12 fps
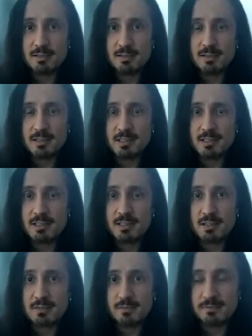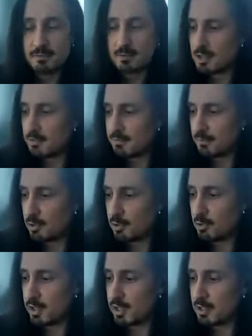because it's a tough
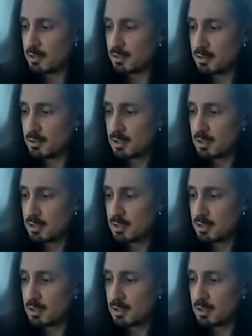road and